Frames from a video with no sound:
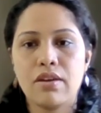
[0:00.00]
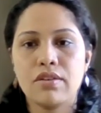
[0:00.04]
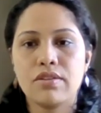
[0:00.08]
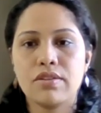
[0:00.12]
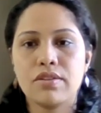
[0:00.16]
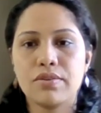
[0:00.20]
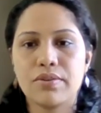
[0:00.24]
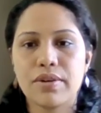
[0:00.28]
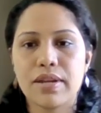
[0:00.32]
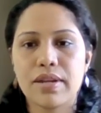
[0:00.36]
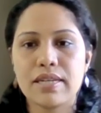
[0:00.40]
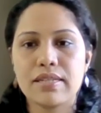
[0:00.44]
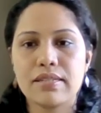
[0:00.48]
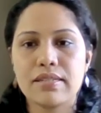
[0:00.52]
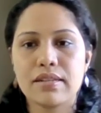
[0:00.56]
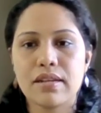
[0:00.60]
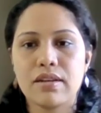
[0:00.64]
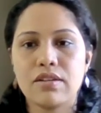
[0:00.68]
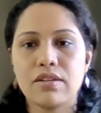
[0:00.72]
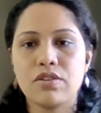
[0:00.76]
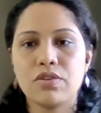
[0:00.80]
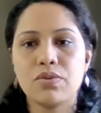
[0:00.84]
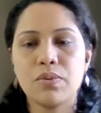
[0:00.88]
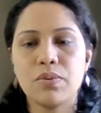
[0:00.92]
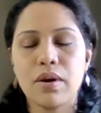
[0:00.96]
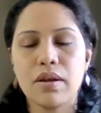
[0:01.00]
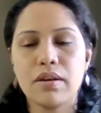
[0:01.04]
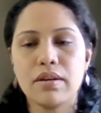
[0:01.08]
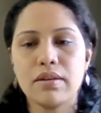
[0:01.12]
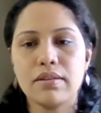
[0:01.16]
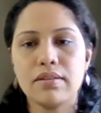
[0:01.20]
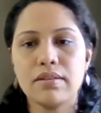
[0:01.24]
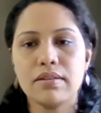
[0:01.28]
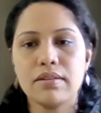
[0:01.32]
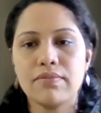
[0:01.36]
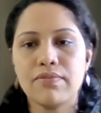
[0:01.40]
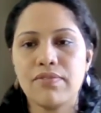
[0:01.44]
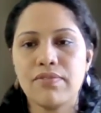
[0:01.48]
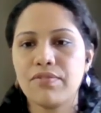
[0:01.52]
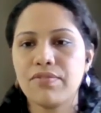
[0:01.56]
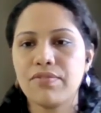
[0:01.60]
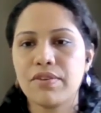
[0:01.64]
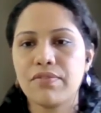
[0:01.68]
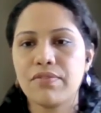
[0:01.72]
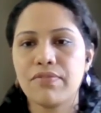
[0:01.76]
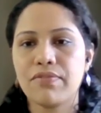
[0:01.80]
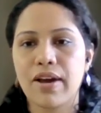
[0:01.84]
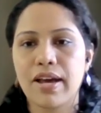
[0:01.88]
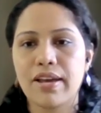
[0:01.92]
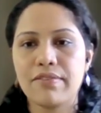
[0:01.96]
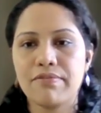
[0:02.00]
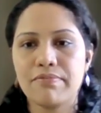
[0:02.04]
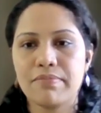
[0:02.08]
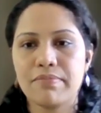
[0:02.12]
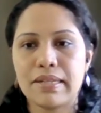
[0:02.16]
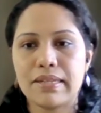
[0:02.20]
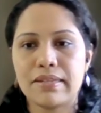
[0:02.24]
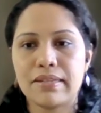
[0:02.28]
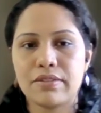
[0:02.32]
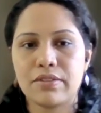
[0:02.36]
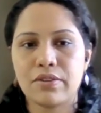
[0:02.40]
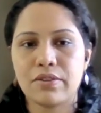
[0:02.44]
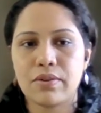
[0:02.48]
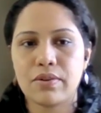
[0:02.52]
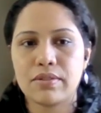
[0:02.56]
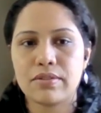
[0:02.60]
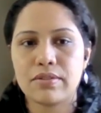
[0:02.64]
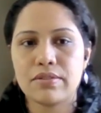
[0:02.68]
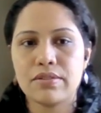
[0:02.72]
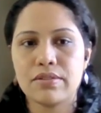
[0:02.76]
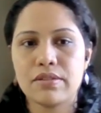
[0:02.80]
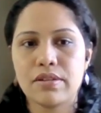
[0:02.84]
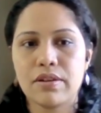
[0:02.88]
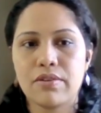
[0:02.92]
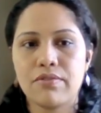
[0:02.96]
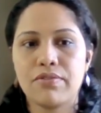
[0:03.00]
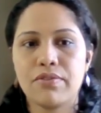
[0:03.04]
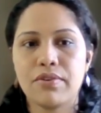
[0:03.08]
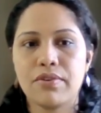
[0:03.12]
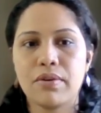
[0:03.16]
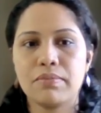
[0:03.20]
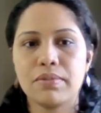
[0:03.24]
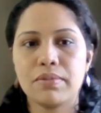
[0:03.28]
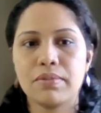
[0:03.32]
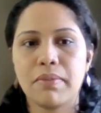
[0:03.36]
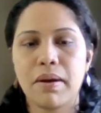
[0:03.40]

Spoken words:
to raise $255 million from the